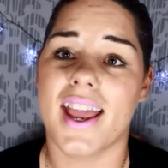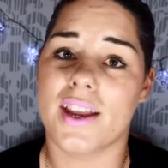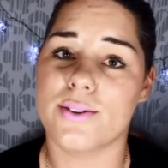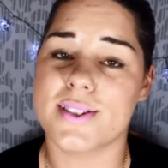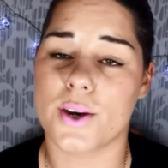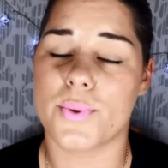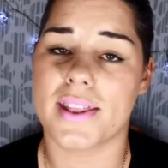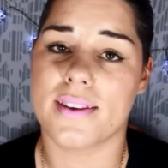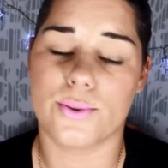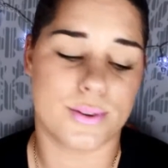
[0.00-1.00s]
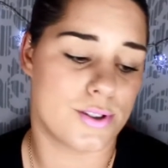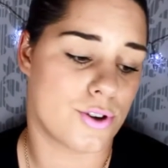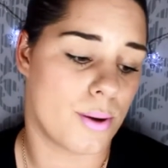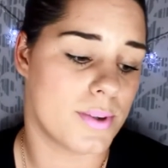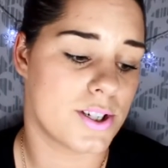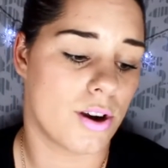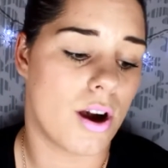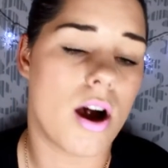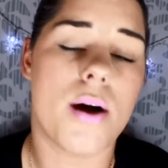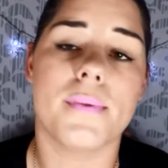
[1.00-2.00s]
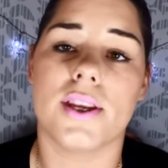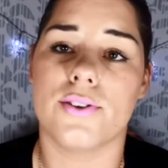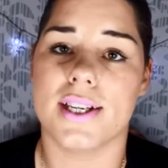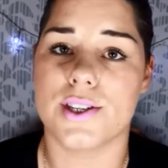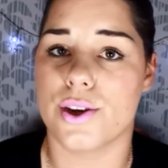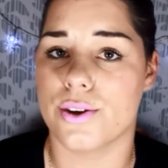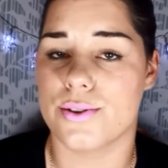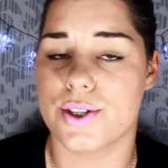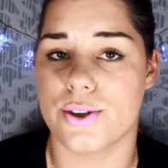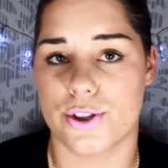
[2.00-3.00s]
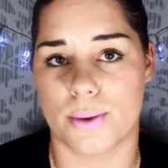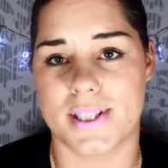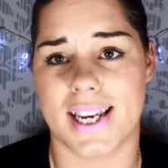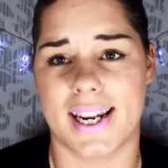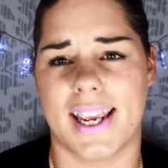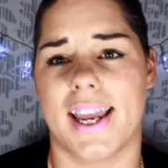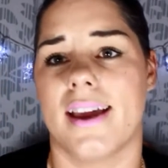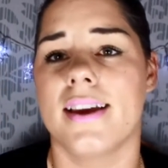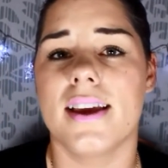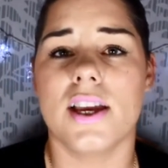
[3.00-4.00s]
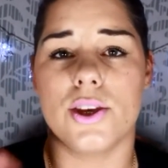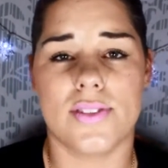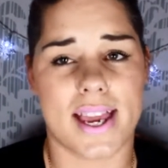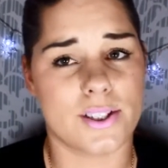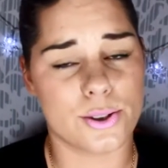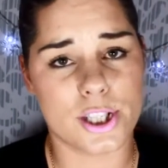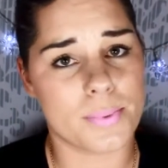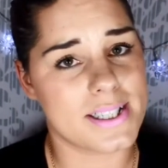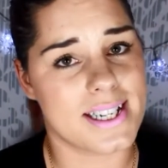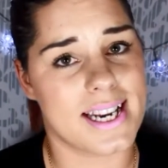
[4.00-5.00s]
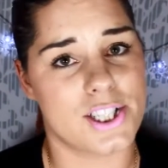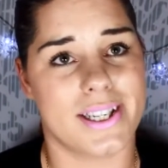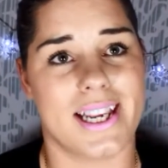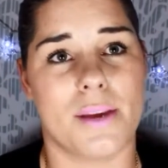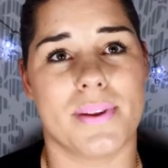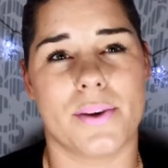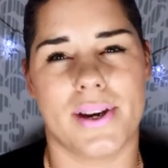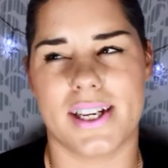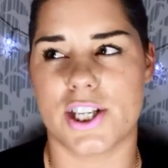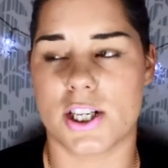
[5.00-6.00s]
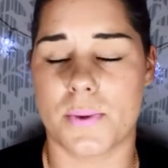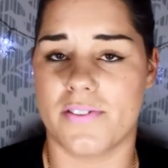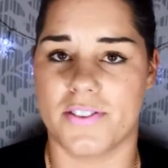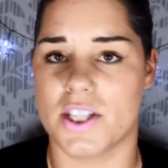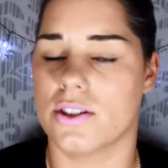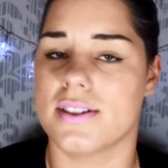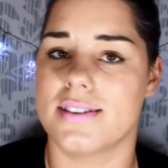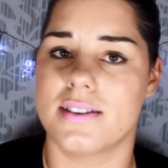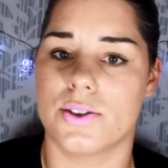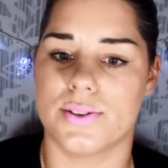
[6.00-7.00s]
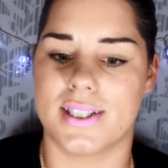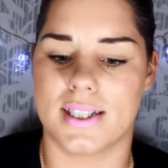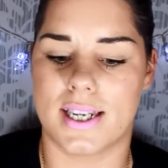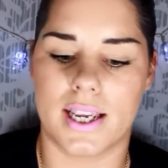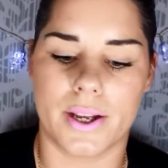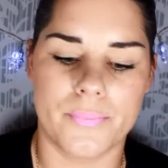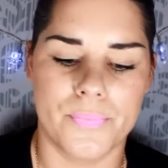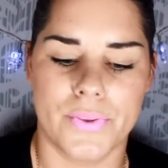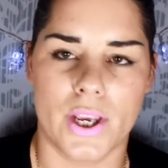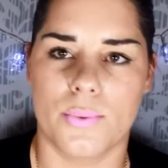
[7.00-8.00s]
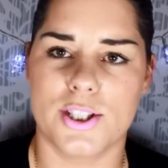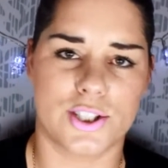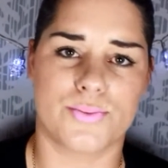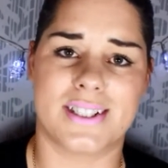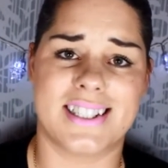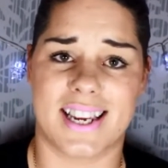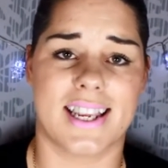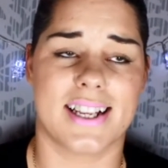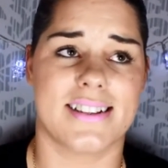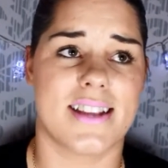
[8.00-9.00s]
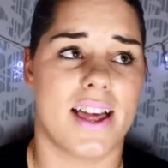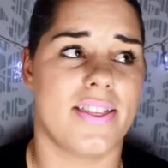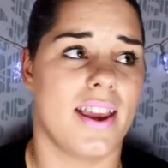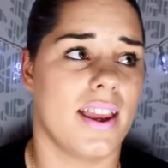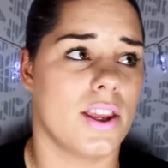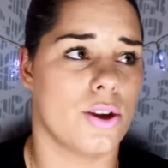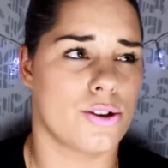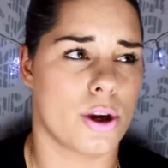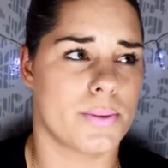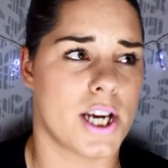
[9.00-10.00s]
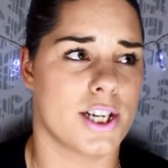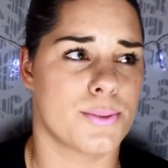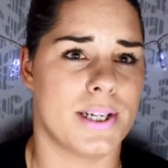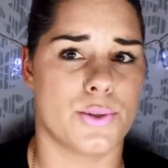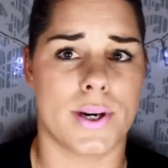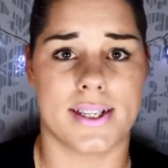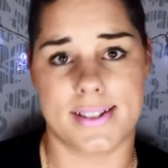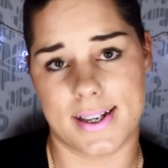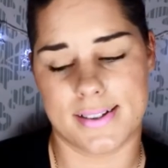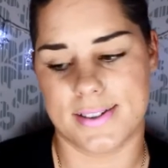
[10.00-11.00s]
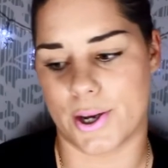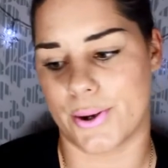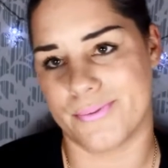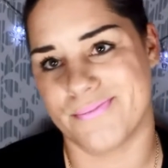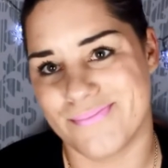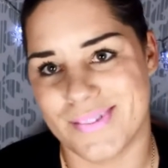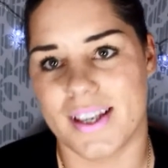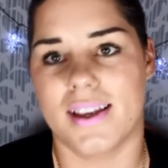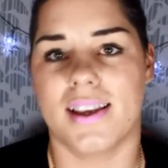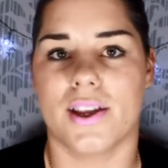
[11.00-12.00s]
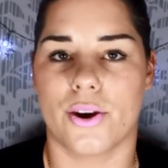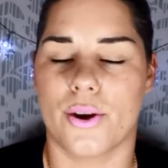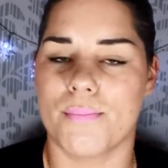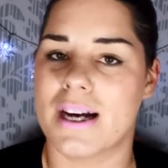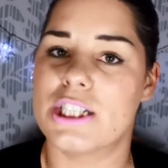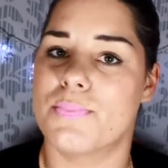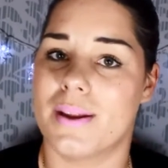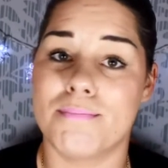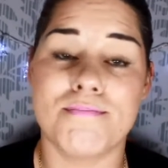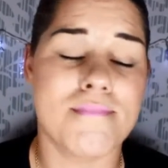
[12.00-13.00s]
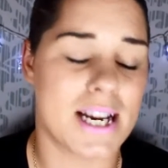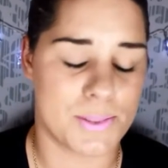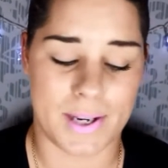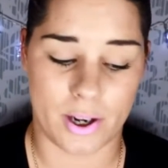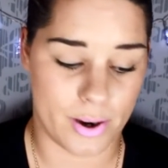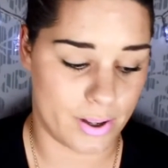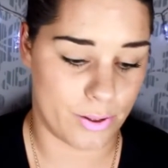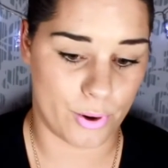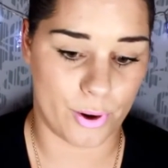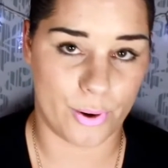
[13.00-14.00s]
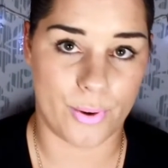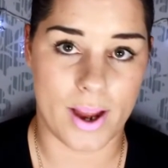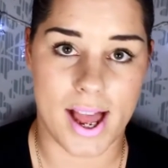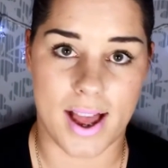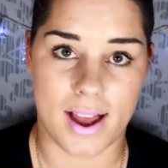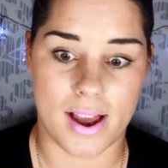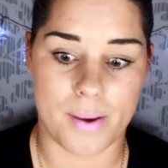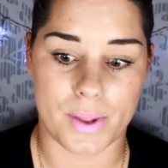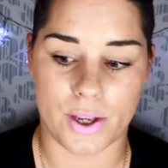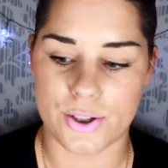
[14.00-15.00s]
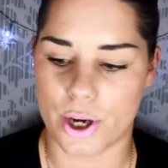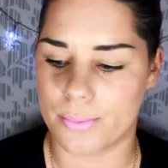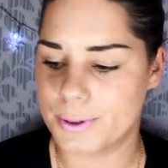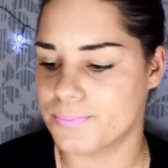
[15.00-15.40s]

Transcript: And also with Nordstrom.com, you need to use uShop to get it here. They do ship internationally, but they were going to charge me $50 to send it here, which is ridiculous. I think uShop charged me $26, so you know, much better going through UShop.